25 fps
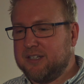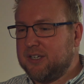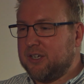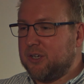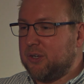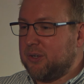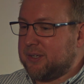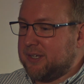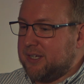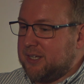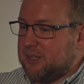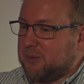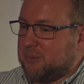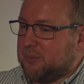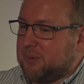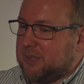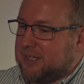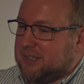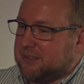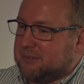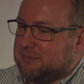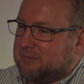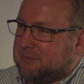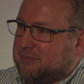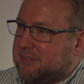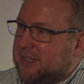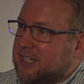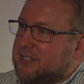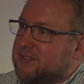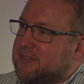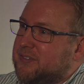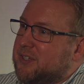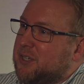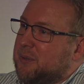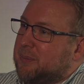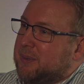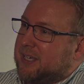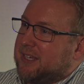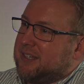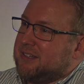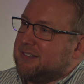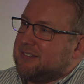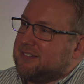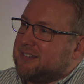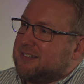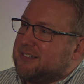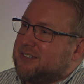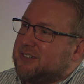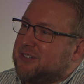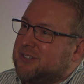Okay, well, thanks for coming in.
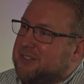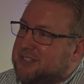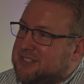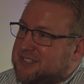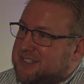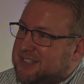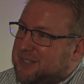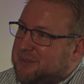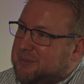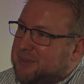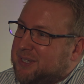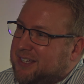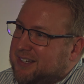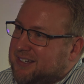Good to see you again.